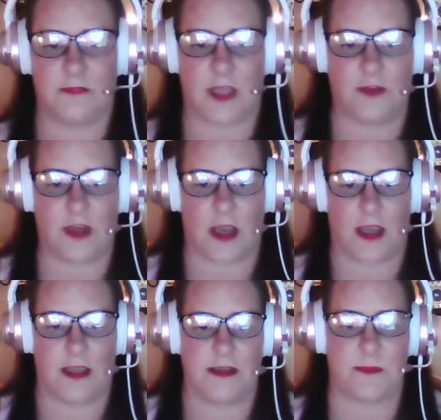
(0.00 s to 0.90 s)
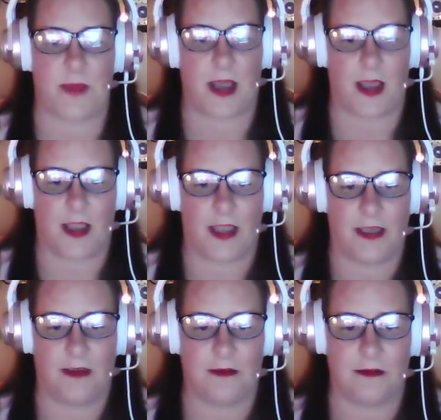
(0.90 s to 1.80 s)
Love you guys.
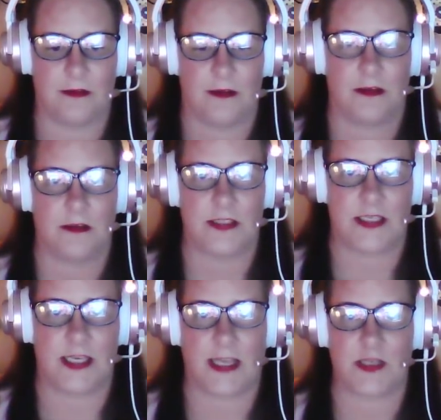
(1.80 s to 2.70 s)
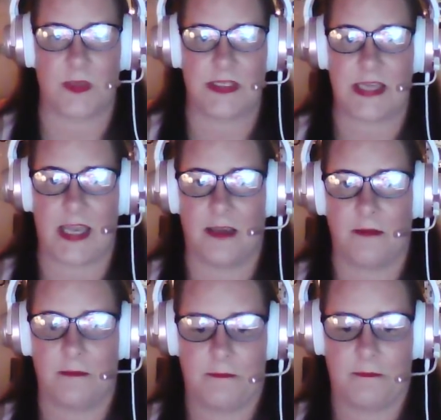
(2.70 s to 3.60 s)
Bye. See you next
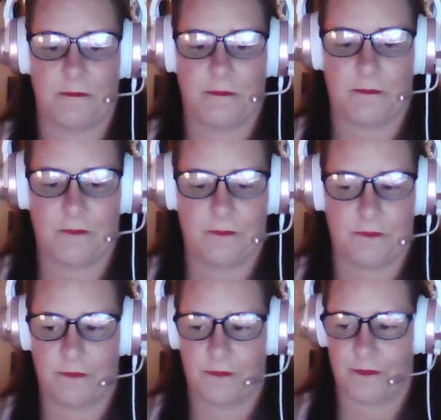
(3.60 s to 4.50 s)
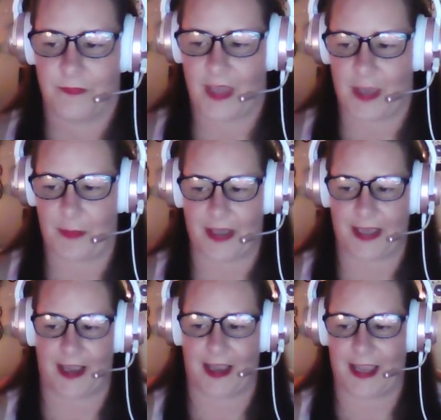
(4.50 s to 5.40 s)
Wednesday. Okay. Bye,
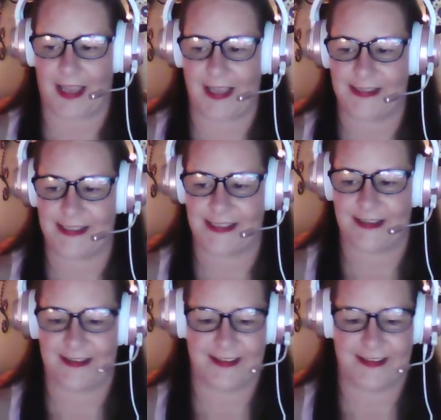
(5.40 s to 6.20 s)
guys.